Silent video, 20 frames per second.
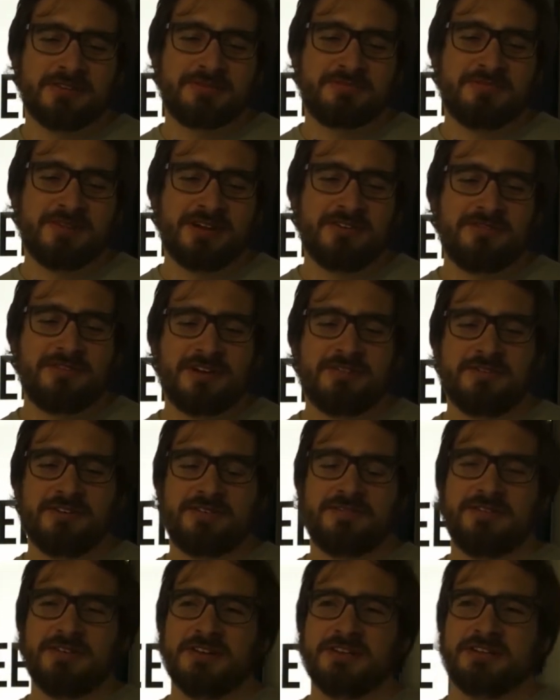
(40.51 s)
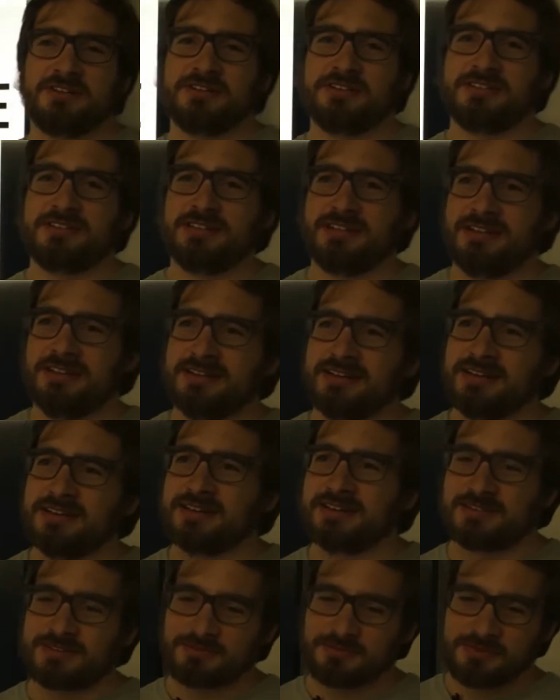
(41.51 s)
of my favorite features in
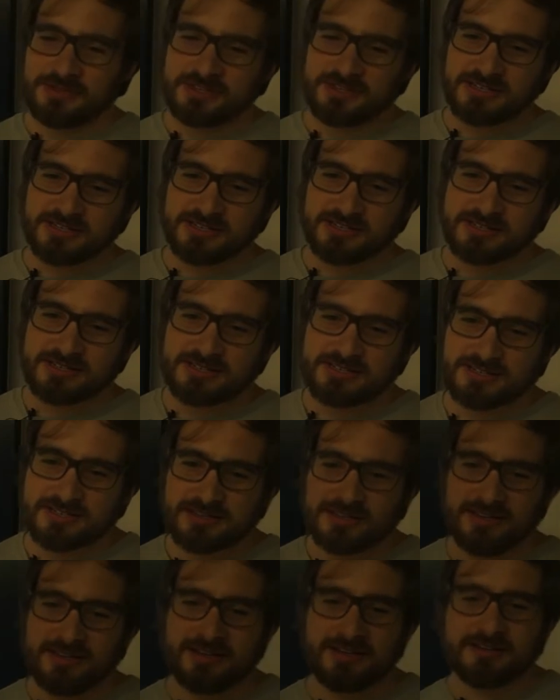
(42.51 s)
Git, which is,